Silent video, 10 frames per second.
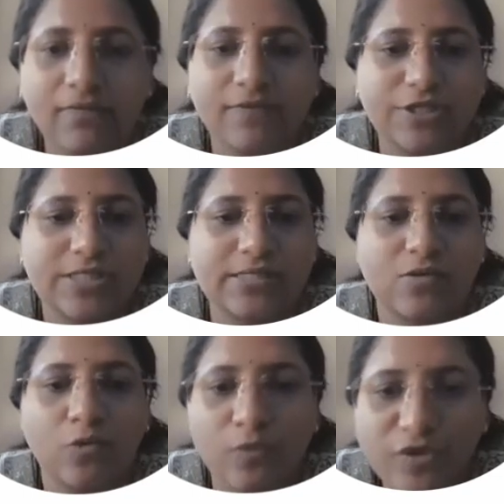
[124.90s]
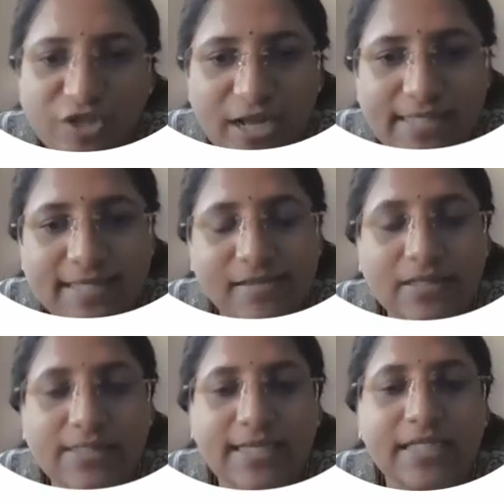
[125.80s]
which is homogenizing
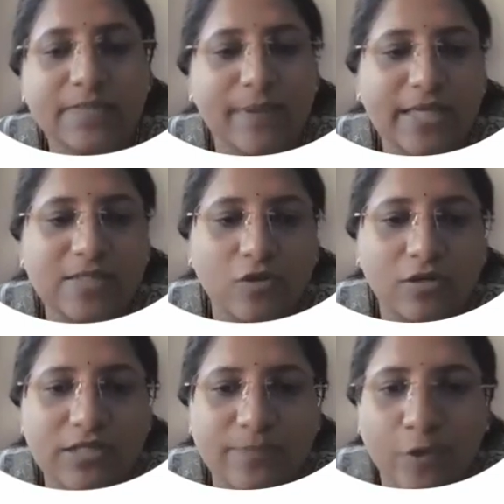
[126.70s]
the seeds based on its